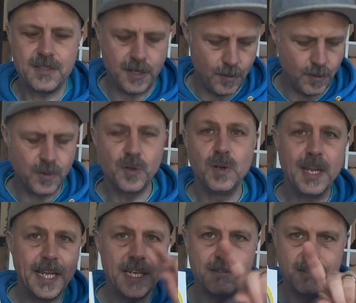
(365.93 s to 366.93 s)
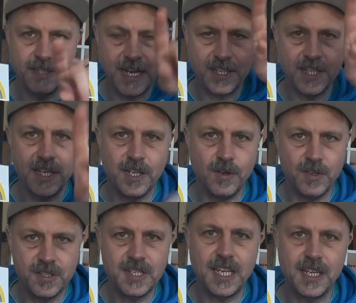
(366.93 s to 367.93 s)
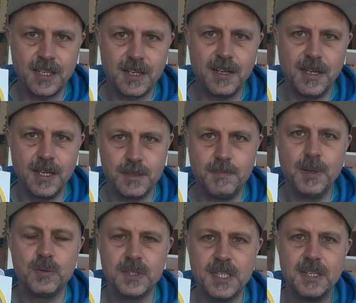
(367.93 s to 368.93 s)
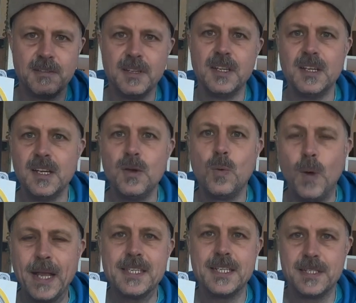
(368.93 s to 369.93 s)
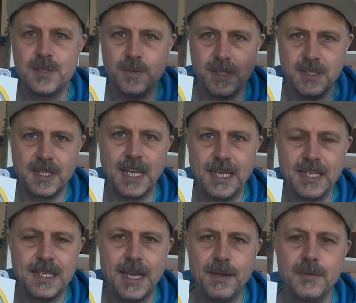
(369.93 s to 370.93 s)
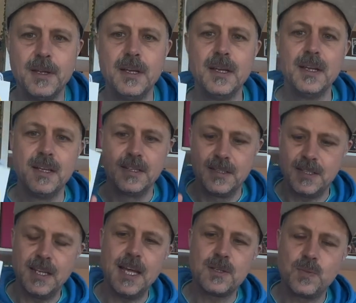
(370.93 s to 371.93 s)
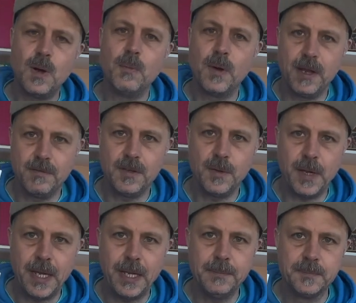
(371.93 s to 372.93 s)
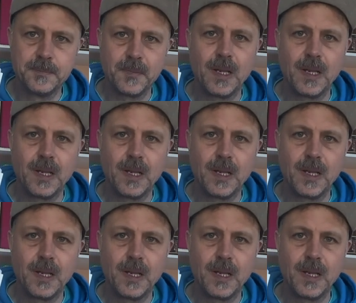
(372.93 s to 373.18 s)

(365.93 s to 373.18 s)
So your leader has actually got a sink, is built in weight into it to get it down. So that's one way of doing it.